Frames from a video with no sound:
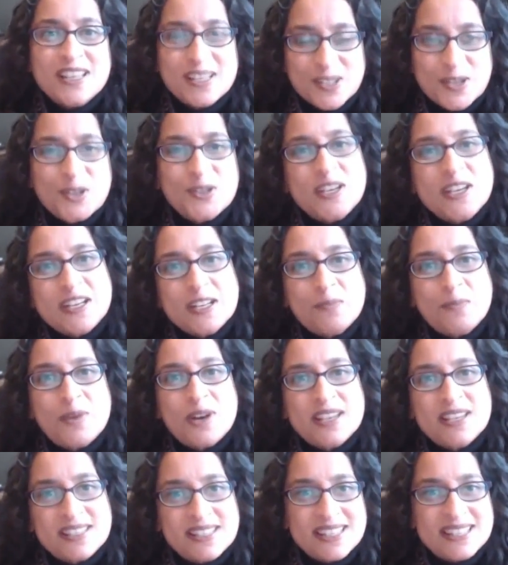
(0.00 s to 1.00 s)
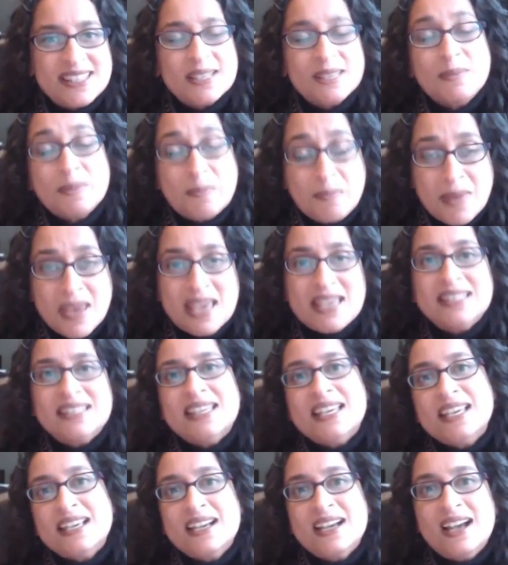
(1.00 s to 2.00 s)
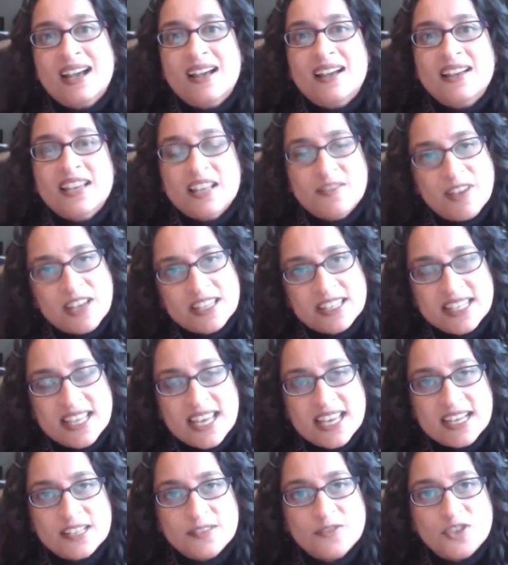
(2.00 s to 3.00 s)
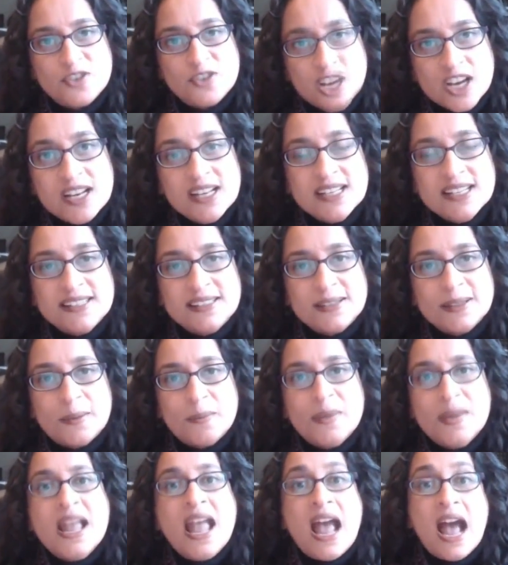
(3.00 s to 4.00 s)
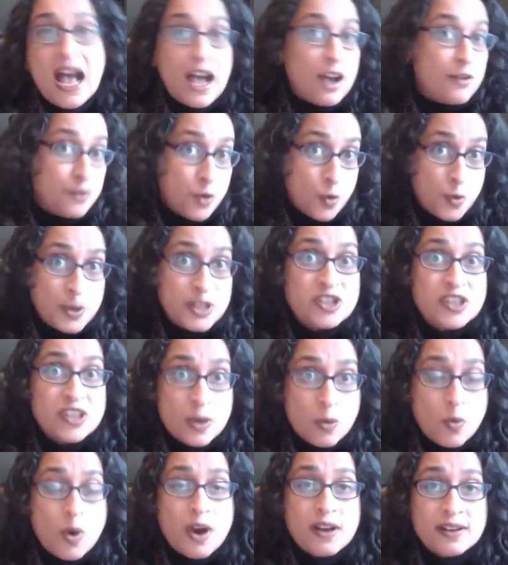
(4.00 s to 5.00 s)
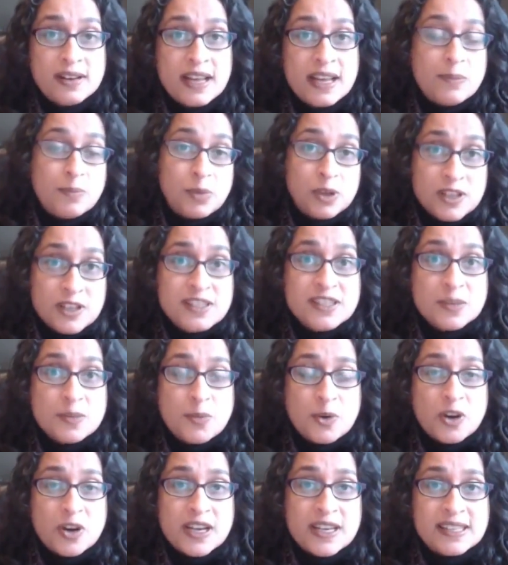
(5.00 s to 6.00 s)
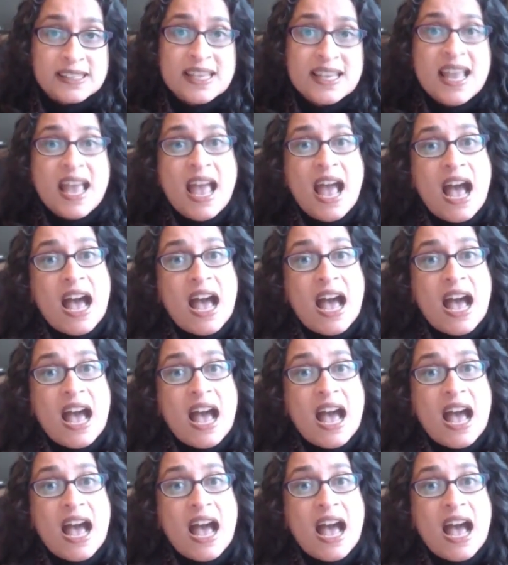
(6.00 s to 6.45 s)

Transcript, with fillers: The Associated Press did some amazing uh, investigative journalism uh, for which they won a Pulitzer Prize.